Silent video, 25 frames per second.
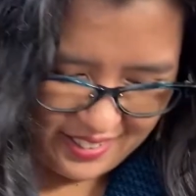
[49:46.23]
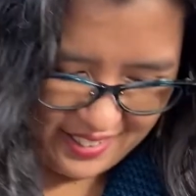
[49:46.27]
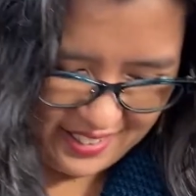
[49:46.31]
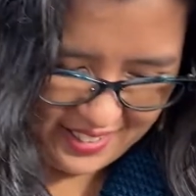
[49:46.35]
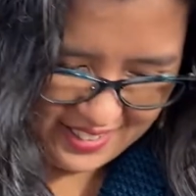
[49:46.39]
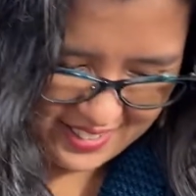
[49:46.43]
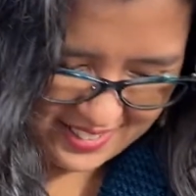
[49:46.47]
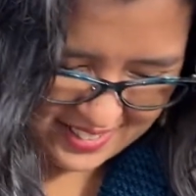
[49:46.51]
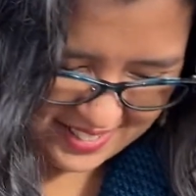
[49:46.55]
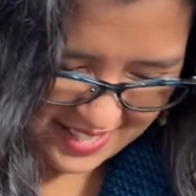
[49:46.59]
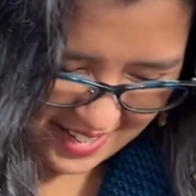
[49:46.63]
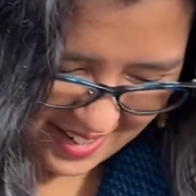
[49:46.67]

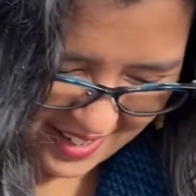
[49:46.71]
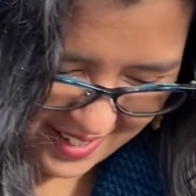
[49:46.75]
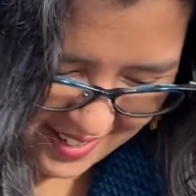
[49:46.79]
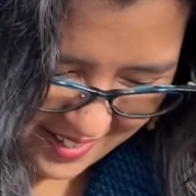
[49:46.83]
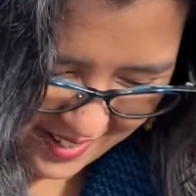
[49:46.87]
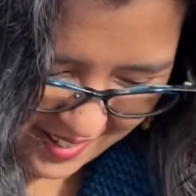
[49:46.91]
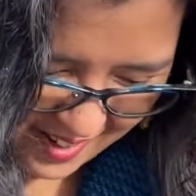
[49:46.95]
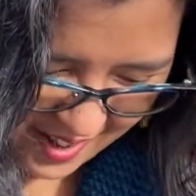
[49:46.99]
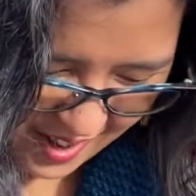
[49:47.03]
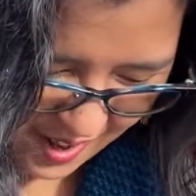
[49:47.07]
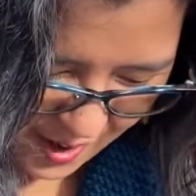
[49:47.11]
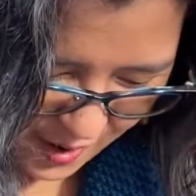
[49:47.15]
So
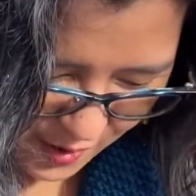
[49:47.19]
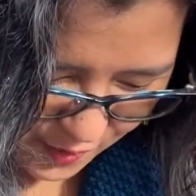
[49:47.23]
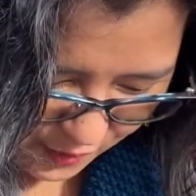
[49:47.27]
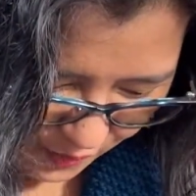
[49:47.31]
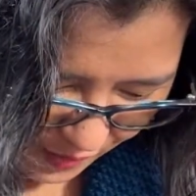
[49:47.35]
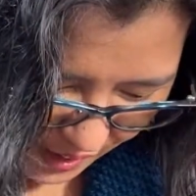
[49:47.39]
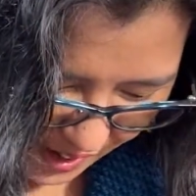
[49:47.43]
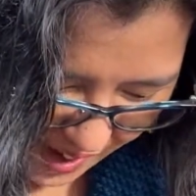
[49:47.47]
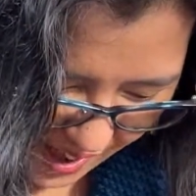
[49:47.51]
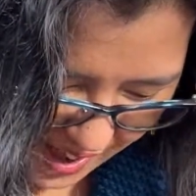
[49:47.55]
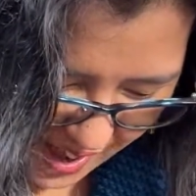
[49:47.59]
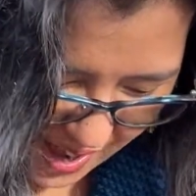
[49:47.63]

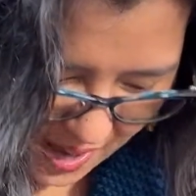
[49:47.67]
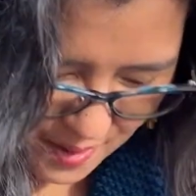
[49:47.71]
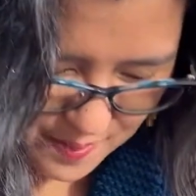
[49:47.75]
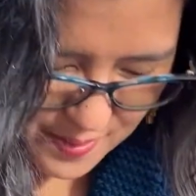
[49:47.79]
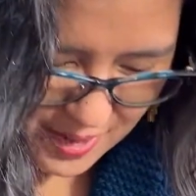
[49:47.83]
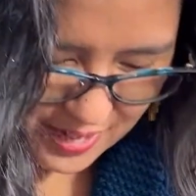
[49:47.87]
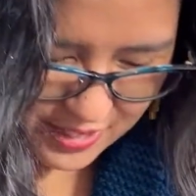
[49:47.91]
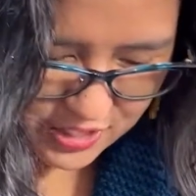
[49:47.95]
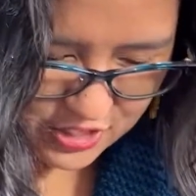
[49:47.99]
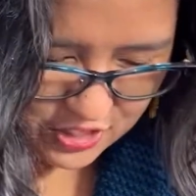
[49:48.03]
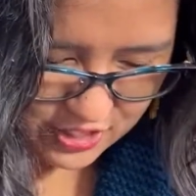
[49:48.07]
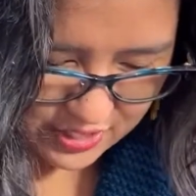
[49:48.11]
what I am
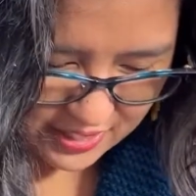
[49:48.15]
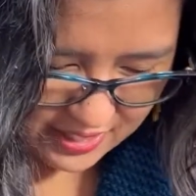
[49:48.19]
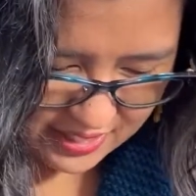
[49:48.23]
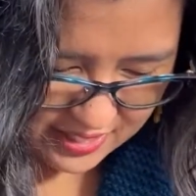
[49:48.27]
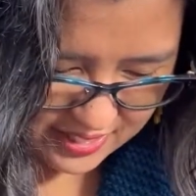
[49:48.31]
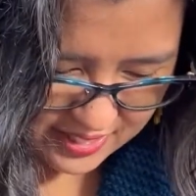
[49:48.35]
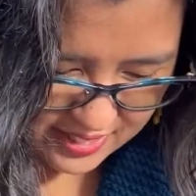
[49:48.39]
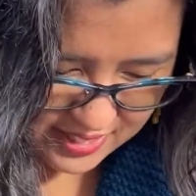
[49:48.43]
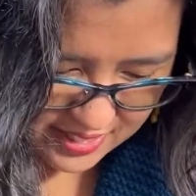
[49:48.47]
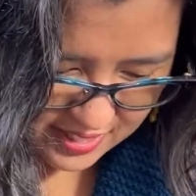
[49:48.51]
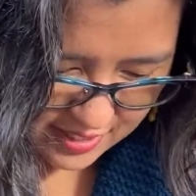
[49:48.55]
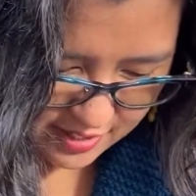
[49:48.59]
actually
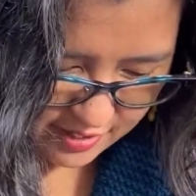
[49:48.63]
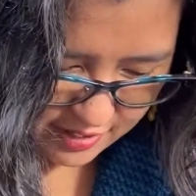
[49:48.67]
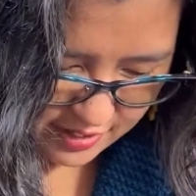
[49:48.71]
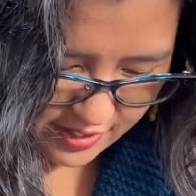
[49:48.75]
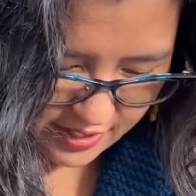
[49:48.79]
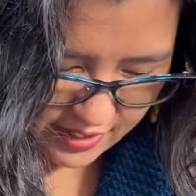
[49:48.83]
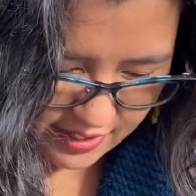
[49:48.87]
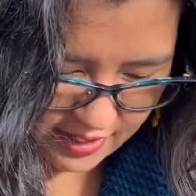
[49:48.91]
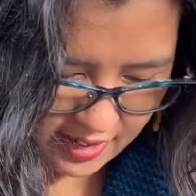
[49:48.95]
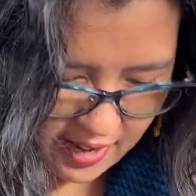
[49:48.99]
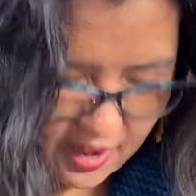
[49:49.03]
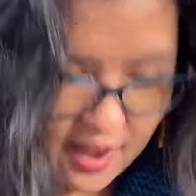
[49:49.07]

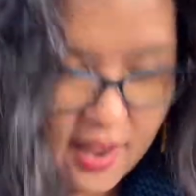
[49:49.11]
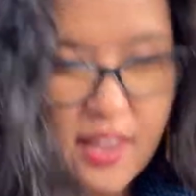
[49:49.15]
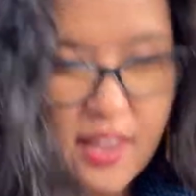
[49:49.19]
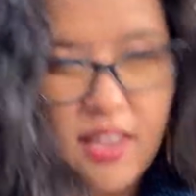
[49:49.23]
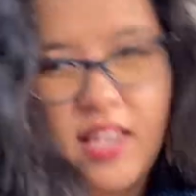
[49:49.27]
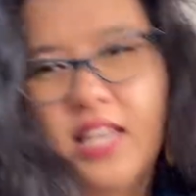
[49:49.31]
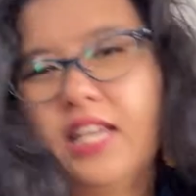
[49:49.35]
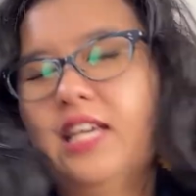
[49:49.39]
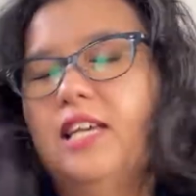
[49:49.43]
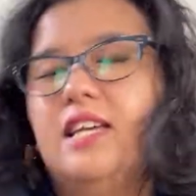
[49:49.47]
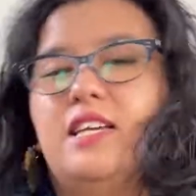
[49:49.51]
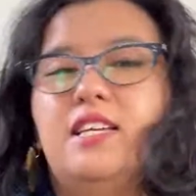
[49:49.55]
considering
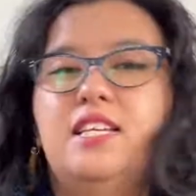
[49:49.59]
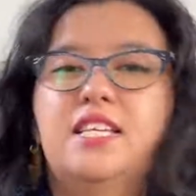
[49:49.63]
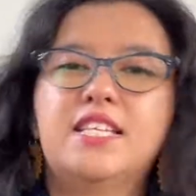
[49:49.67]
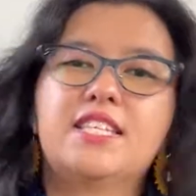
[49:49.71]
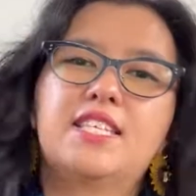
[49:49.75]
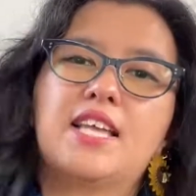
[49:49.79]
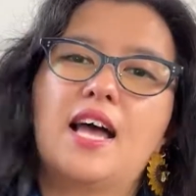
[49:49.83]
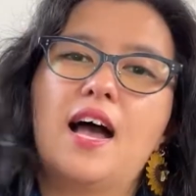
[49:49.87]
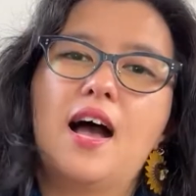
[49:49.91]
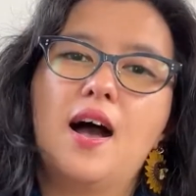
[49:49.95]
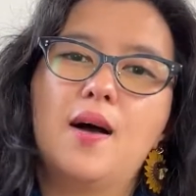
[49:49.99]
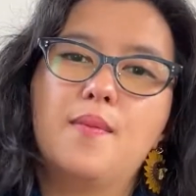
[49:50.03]
is
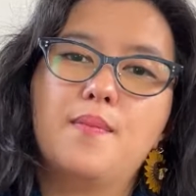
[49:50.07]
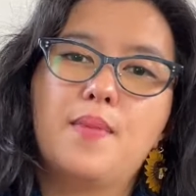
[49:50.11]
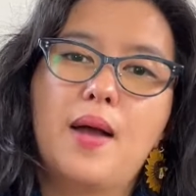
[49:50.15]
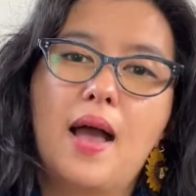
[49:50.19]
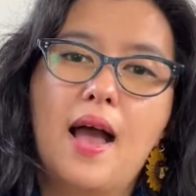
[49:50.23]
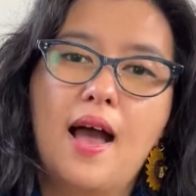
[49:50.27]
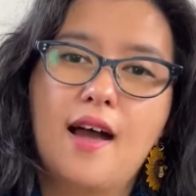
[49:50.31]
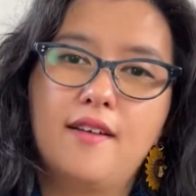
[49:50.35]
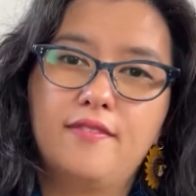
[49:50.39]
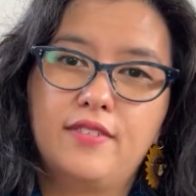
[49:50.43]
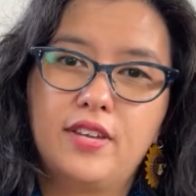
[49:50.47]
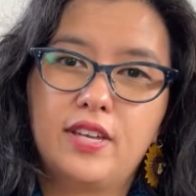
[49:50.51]

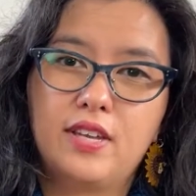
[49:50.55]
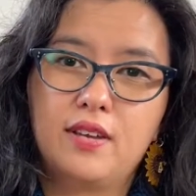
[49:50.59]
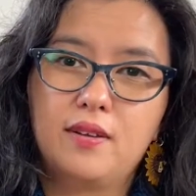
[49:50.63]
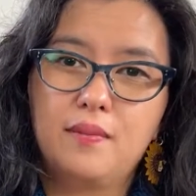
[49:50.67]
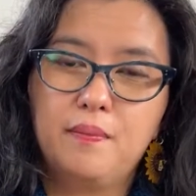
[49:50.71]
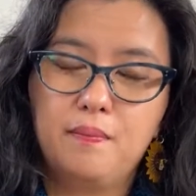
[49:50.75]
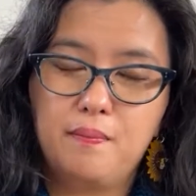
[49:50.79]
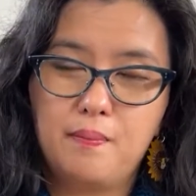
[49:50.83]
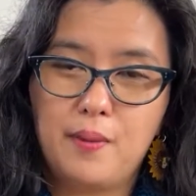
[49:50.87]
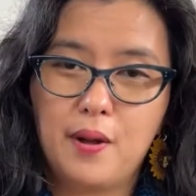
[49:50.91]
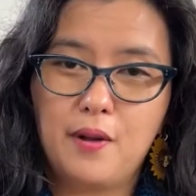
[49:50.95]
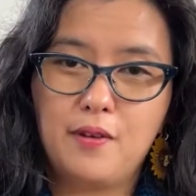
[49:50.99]

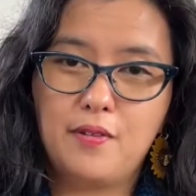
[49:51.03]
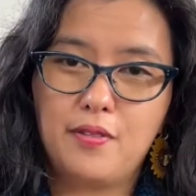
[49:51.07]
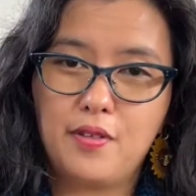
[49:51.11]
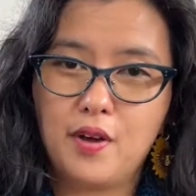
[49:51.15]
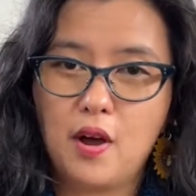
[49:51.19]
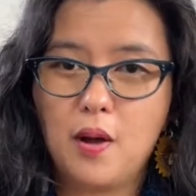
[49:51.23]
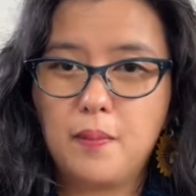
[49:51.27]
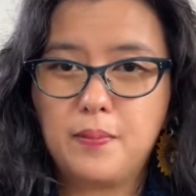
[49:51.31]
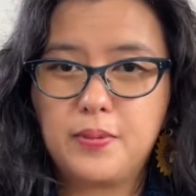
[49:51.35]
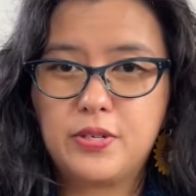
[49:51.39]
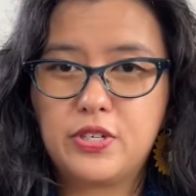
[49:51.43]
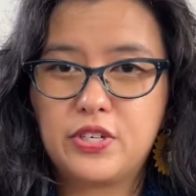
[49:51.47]
having both
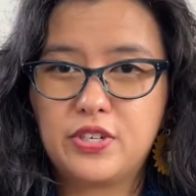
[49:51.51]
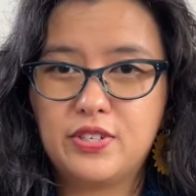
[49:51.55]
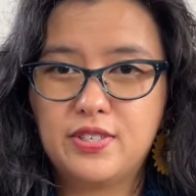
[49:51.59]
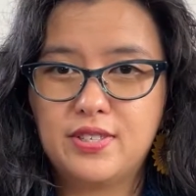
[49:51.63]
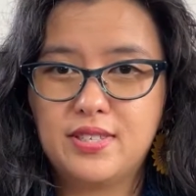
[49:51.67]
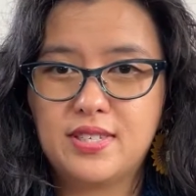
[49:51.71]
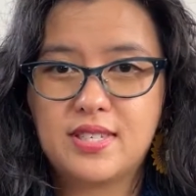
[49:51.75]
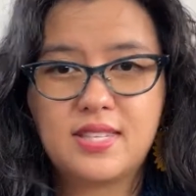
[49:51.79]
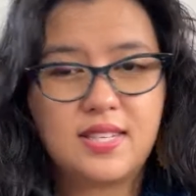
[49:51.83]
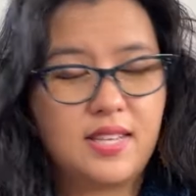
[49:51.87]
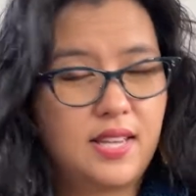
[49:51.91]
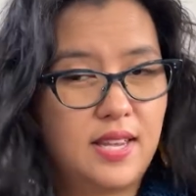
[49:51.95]

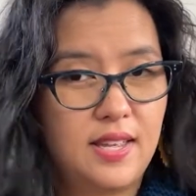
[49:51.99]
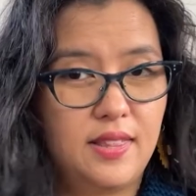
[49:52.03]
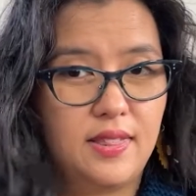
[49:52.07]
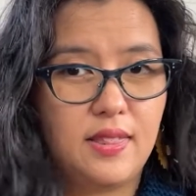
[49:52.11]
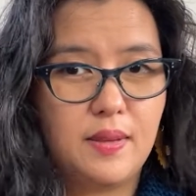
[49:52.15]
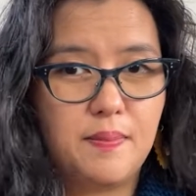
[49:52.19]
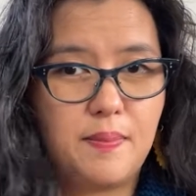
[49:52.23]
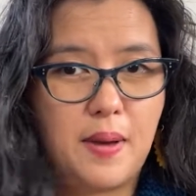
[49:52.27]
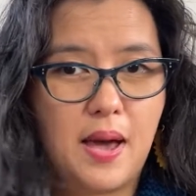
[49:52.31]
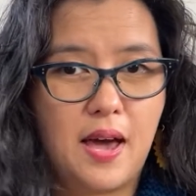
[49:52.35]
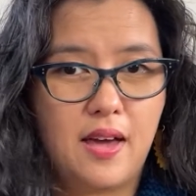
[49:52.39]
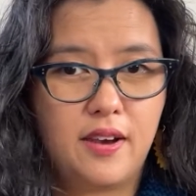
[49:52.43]
options in the
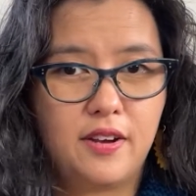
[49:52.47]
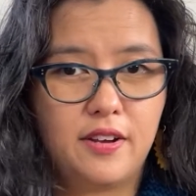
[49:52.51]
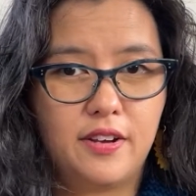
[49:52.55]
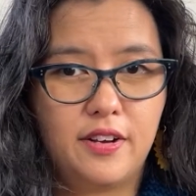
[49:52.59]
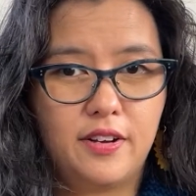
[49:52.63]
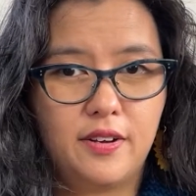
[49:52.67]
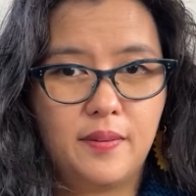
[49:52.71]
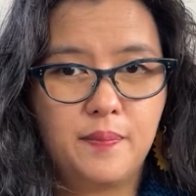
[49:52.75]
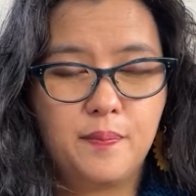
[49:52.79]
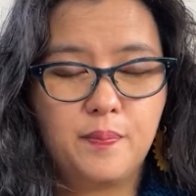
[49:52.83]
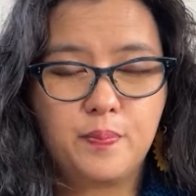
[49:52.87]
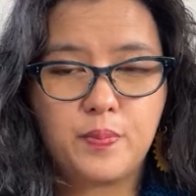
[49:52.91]

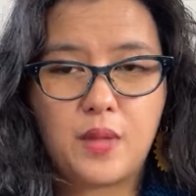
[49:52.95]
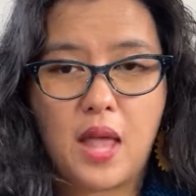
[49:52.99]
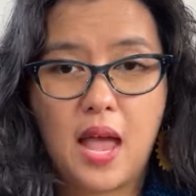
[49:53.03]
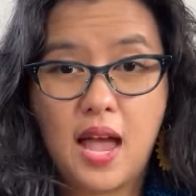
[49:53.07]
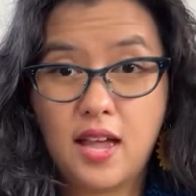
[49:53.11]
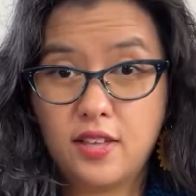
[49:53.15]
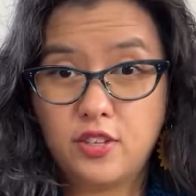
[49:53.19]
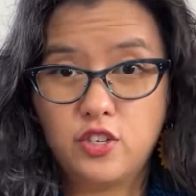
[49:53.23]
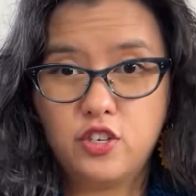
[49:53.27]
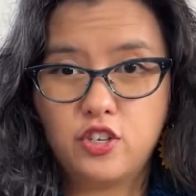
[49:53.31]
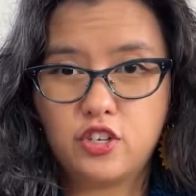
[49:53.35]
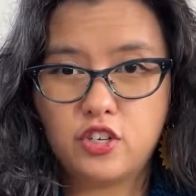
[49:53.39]
pattern,
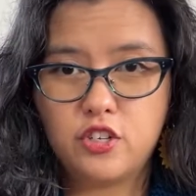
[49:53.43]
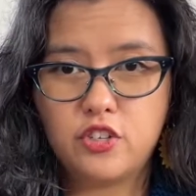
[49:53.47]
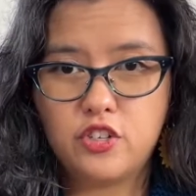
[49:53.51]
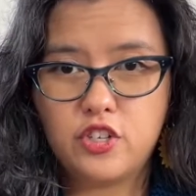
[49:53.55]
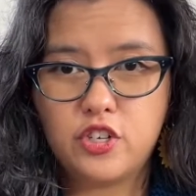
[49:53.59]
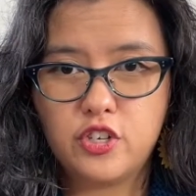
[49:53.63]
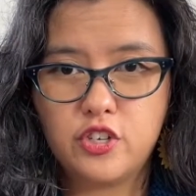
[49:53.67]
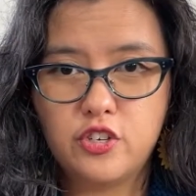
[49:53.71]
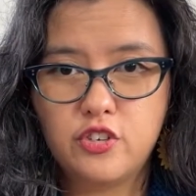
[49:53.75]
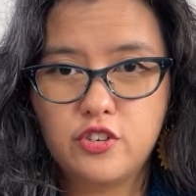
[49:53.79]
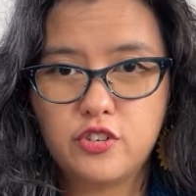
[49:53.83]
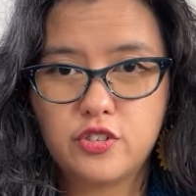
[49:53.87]
and you can
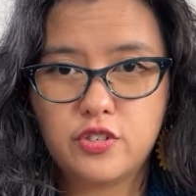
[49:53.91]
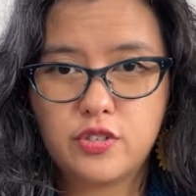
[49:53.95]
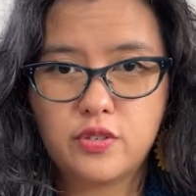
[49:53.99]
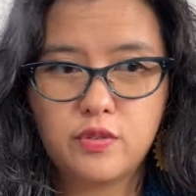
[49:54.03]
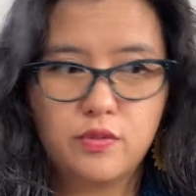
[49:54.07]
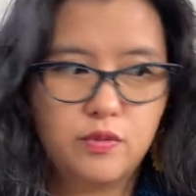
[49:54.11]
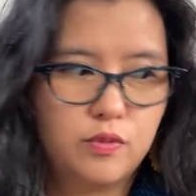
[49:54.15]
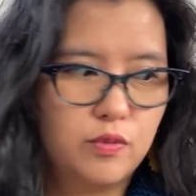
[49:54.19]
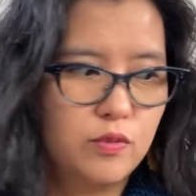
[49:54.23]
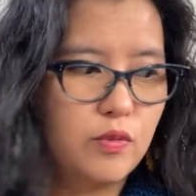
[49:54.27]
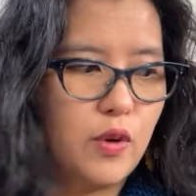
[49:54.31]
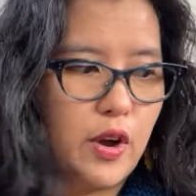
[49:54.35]
choose
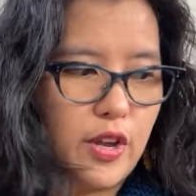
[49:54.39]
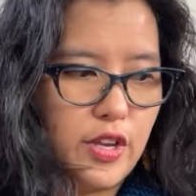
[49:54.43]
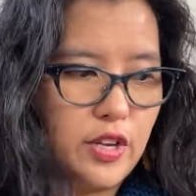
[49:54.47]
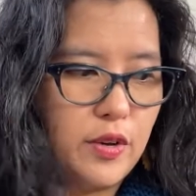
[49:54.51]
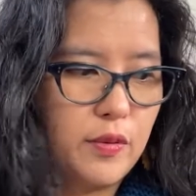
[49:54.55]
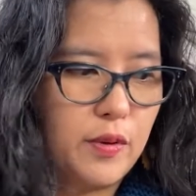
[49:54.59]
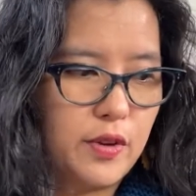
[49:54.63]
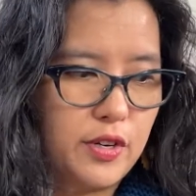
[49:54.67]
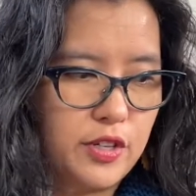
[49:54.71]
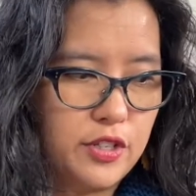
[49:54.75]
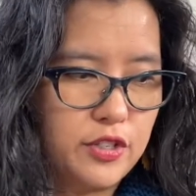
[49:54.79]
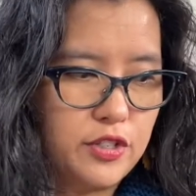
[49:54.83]
what you
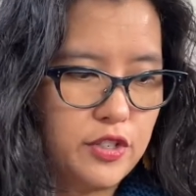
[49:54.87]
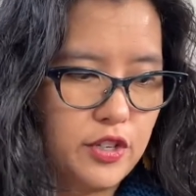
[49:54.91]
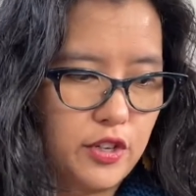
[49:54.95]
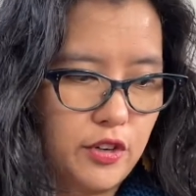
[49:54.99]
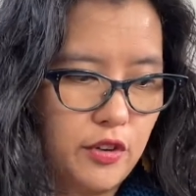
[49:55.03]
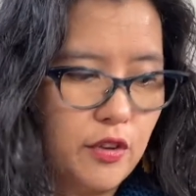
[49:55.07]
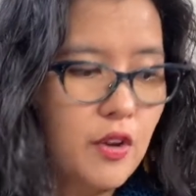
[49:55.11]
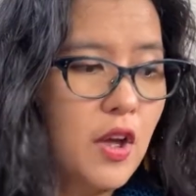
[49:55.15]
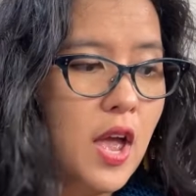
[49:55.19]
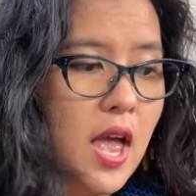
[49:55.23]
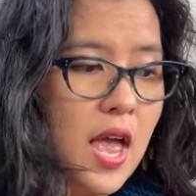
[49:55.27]
want to do.